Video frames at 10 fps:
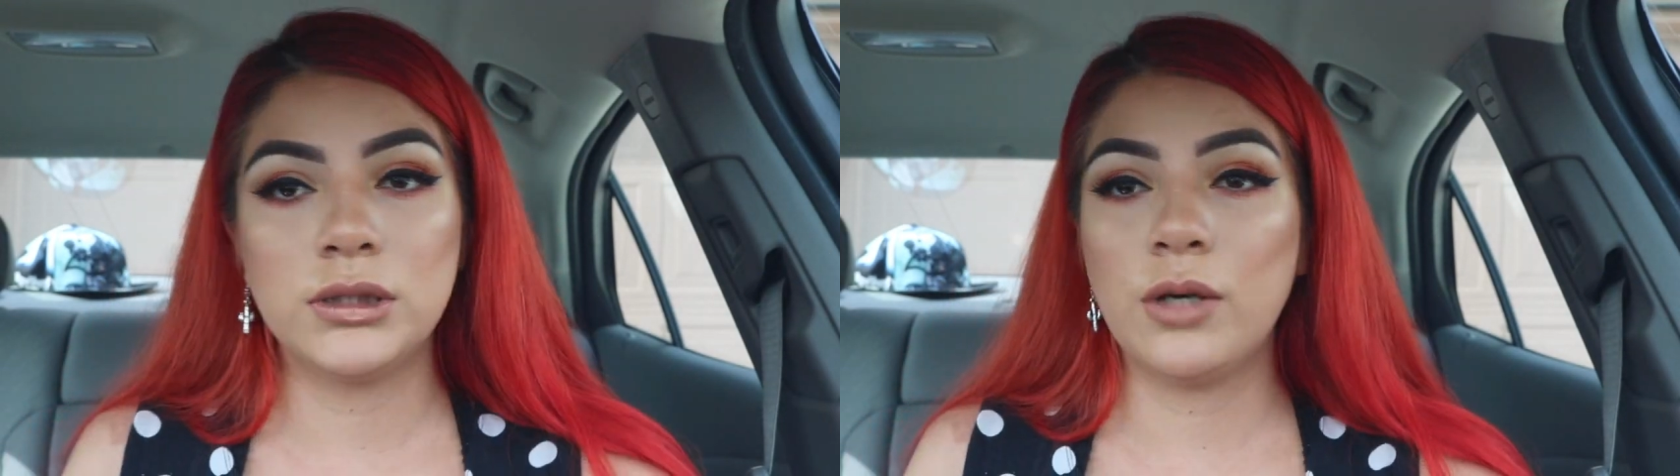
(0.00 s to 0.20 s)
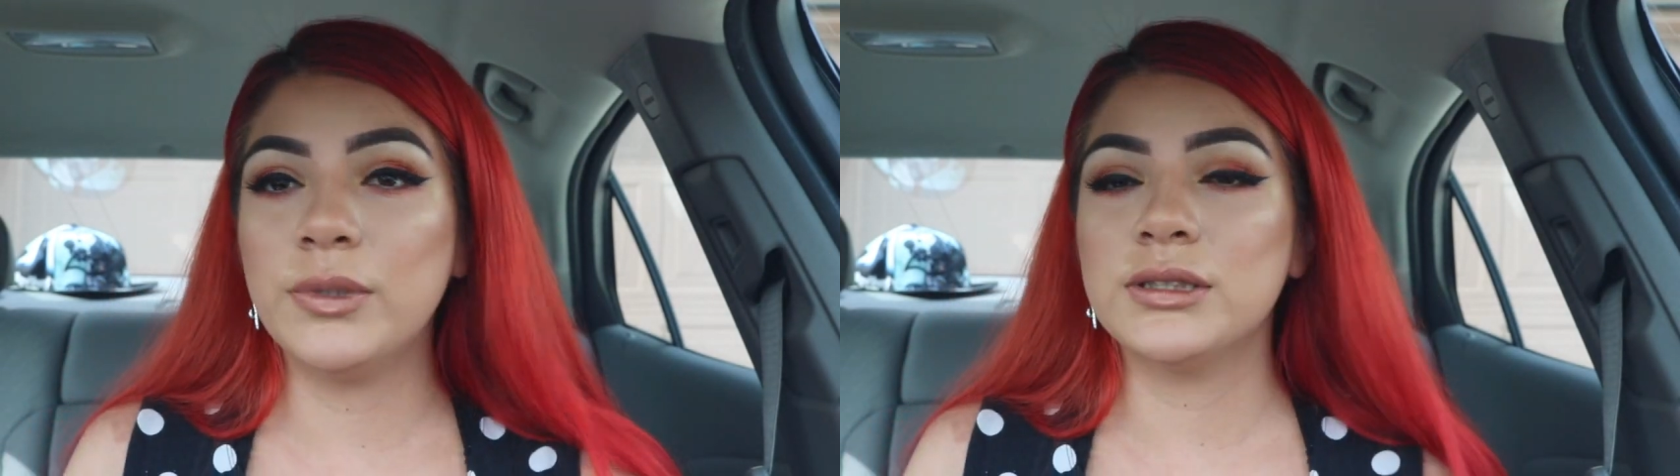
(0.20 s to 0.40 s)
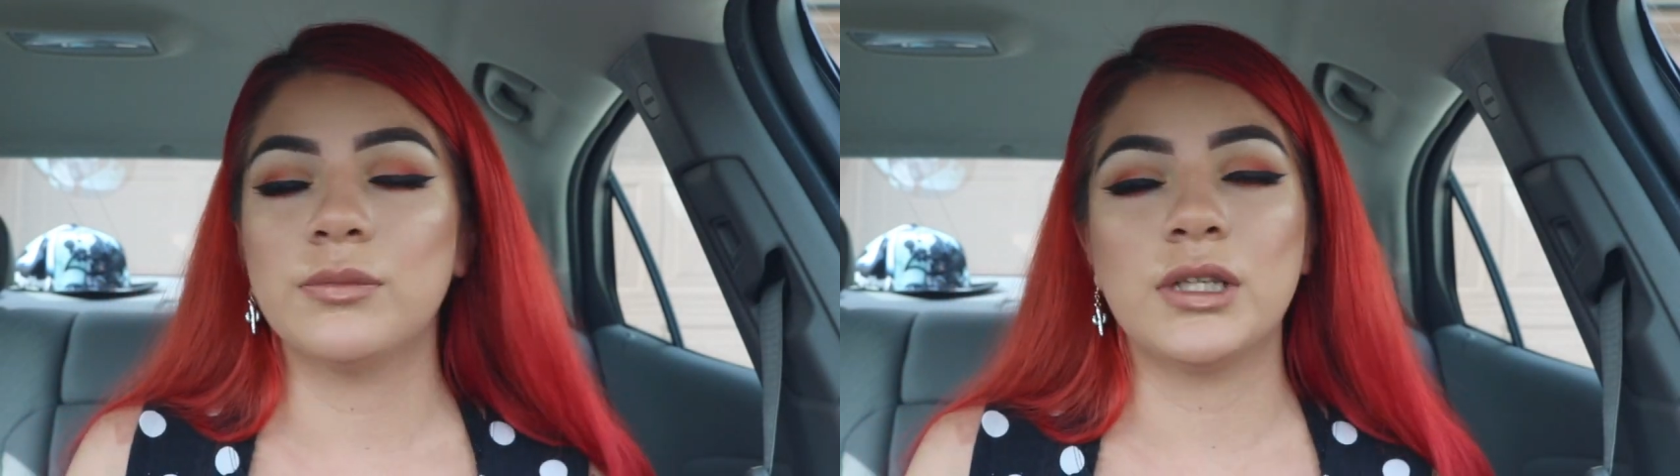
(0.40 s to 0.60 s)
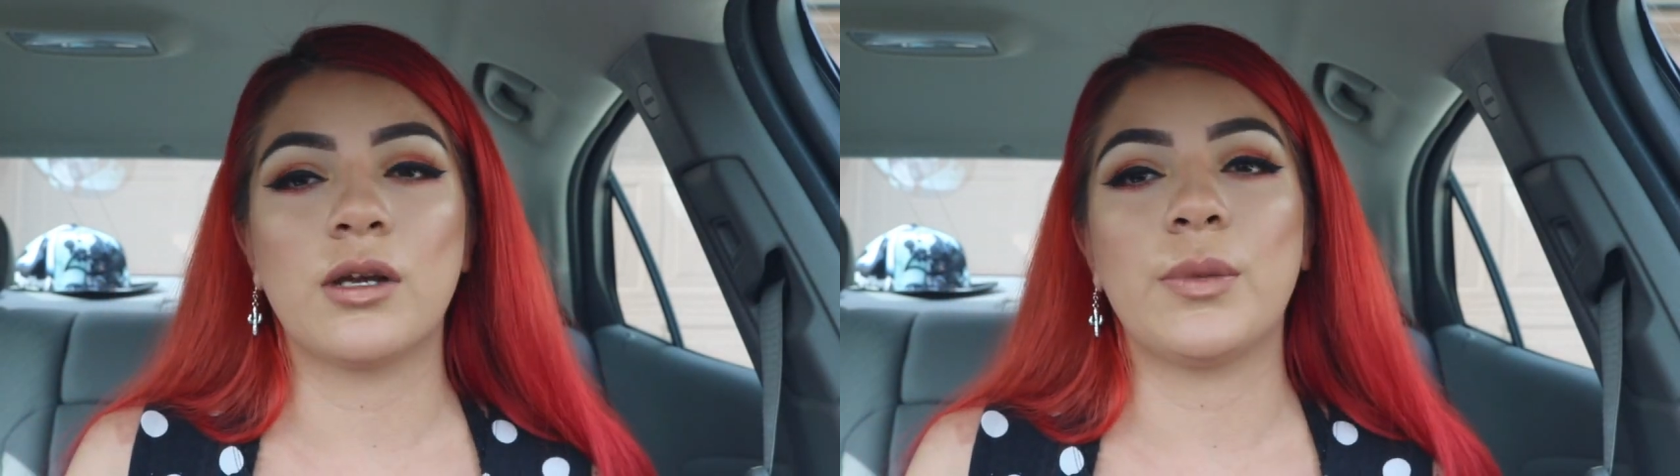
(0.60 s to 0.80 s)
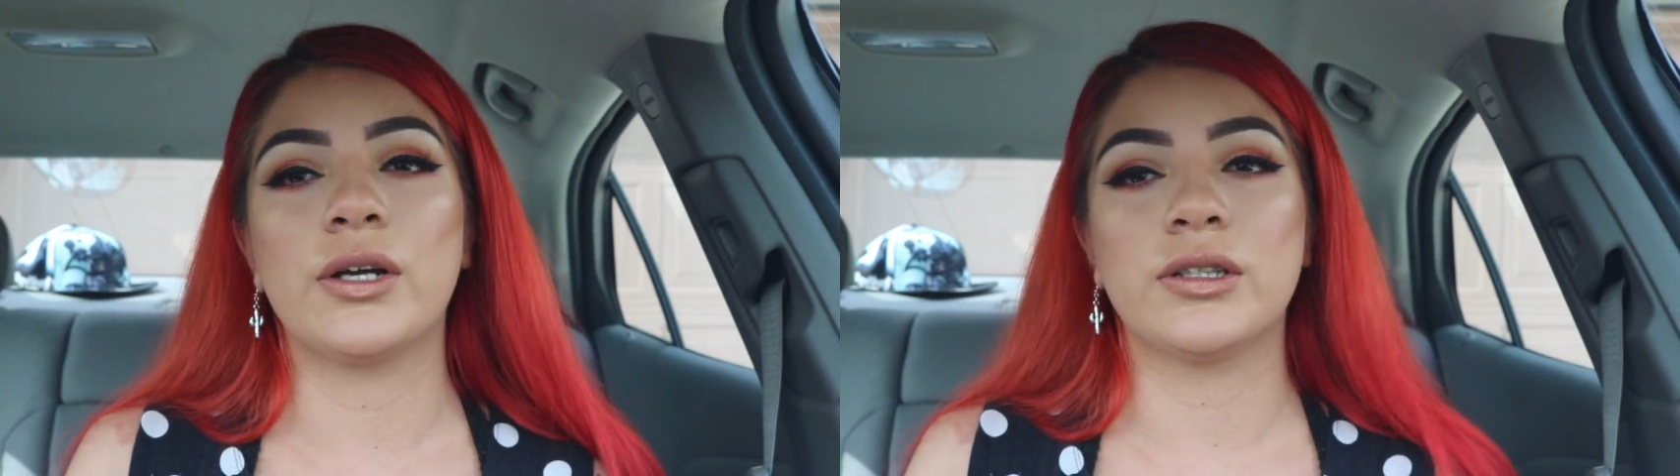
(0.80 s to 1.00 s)
Tell me
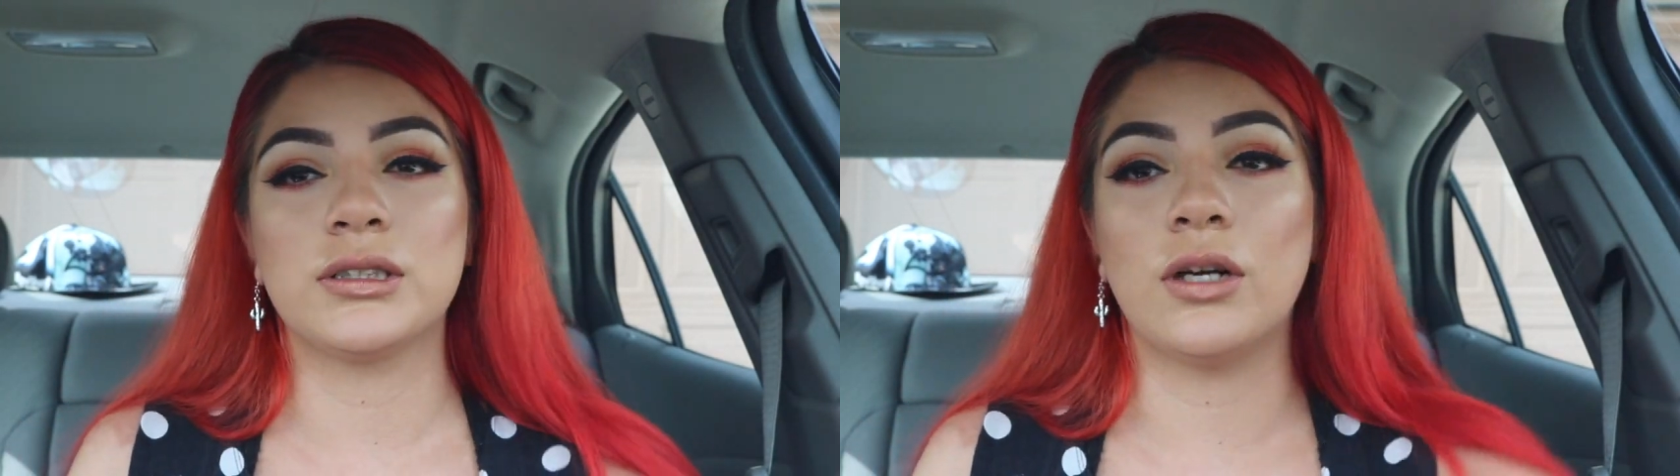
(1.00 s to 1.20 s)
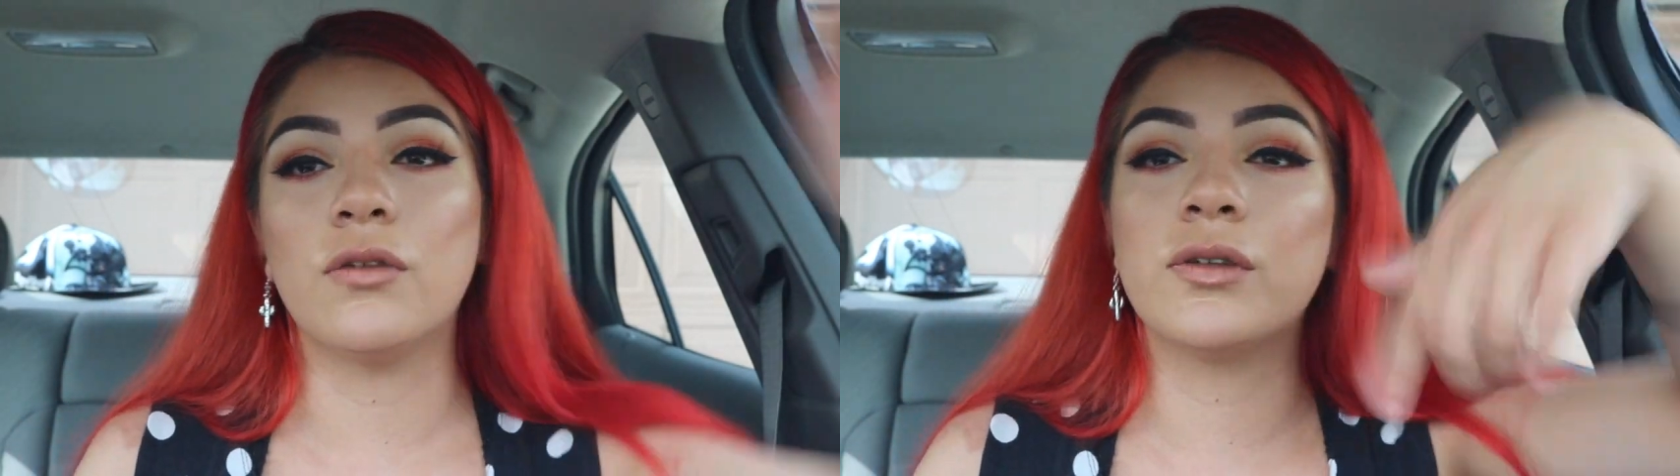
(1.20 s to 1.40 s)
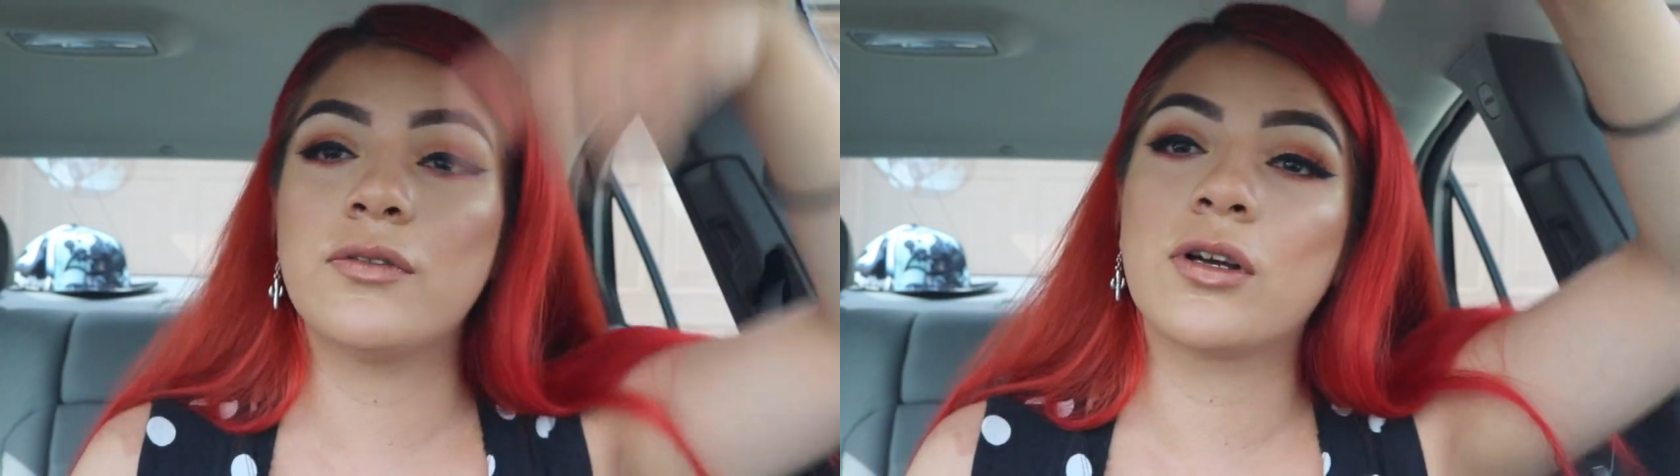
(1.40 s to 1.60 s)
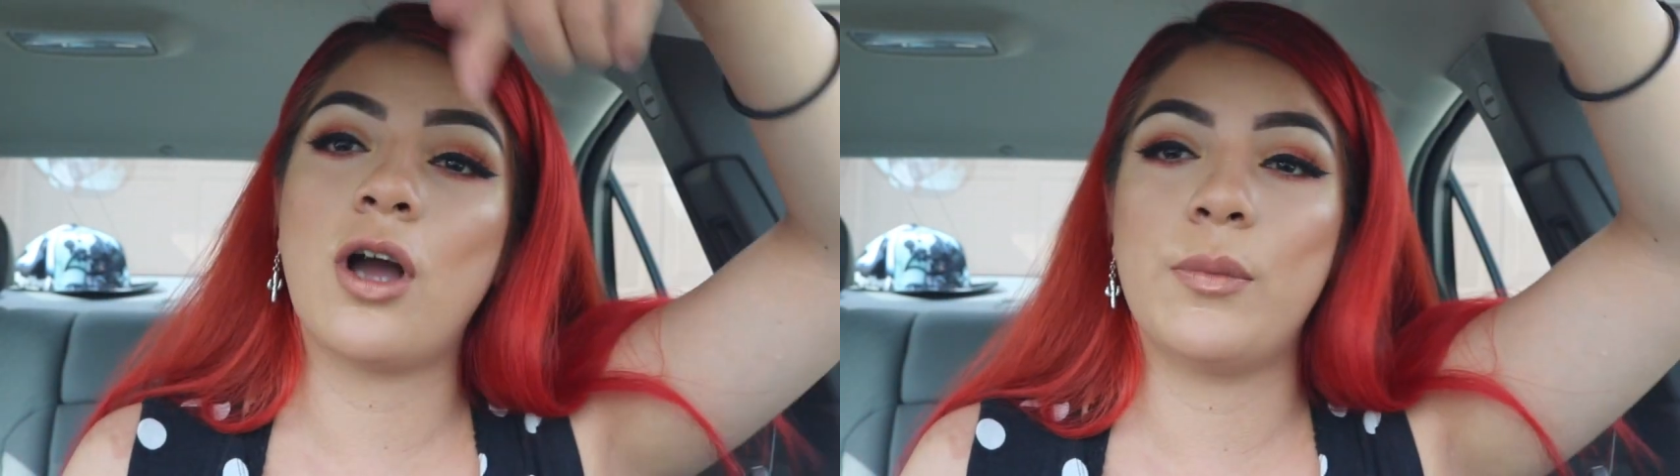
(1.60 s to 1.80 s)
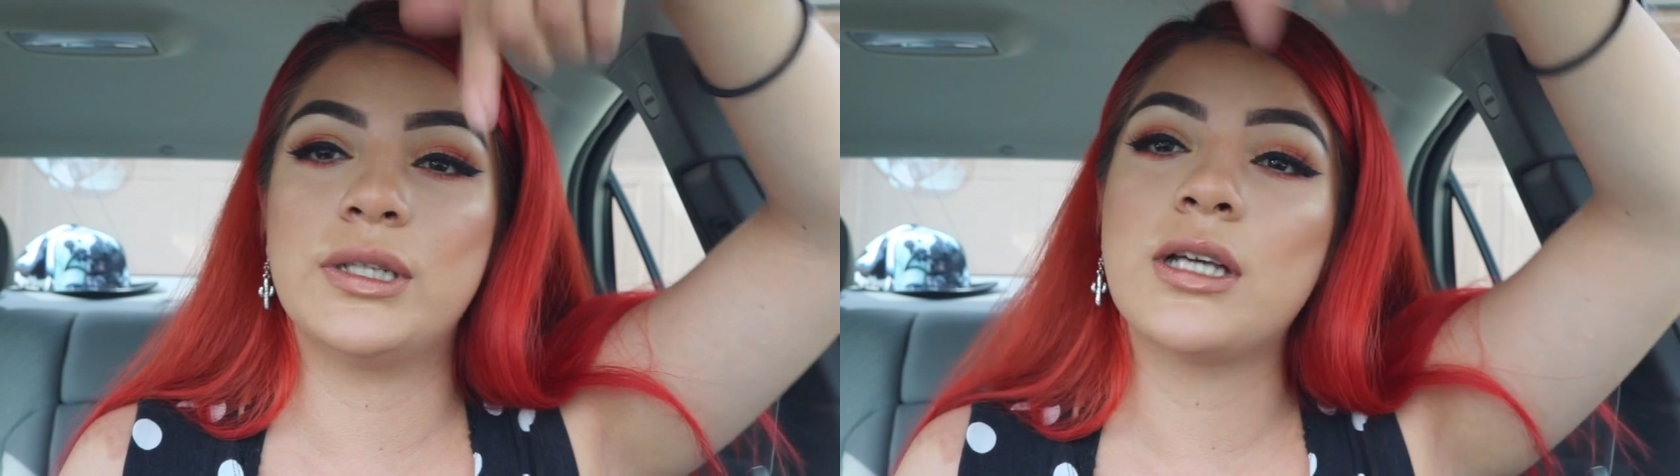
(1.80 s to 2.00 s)
something about yourself. Leave a
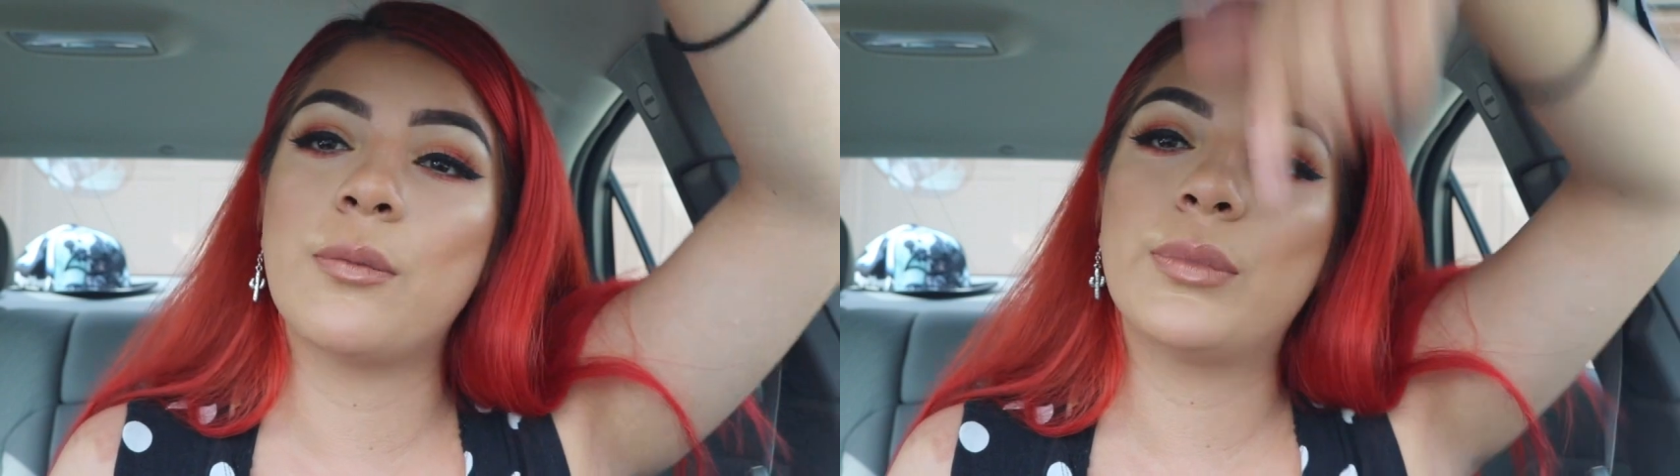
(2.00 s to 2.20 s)
comment down